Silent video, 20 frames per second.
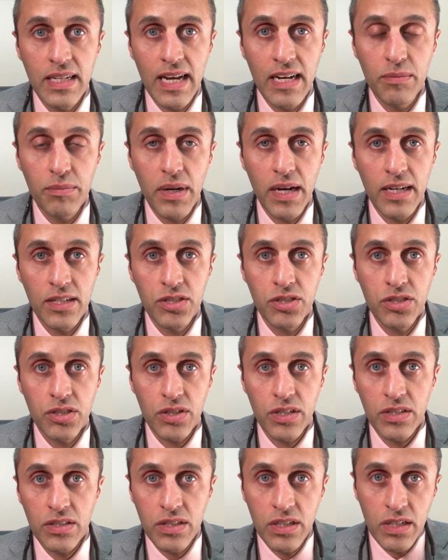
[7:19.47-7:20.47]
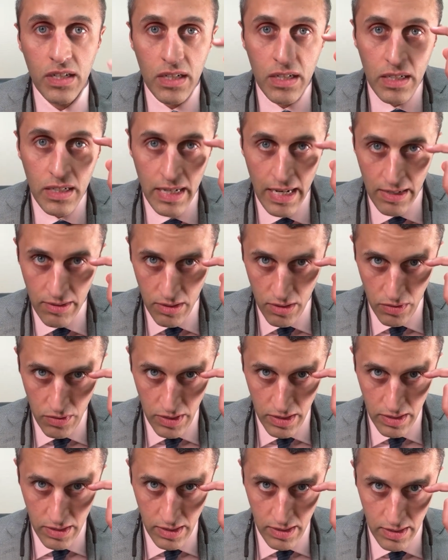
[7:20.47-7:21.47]
down posture is going to narrow
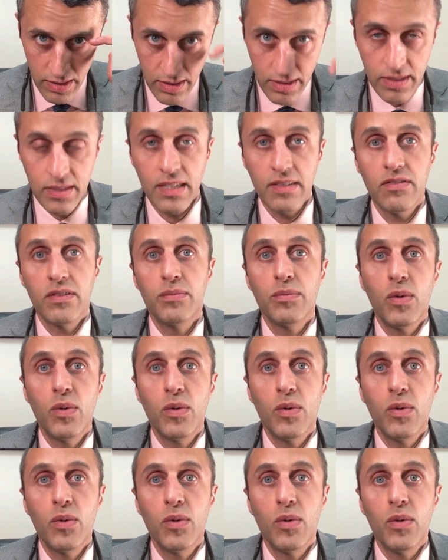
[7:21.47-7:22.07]
this distance even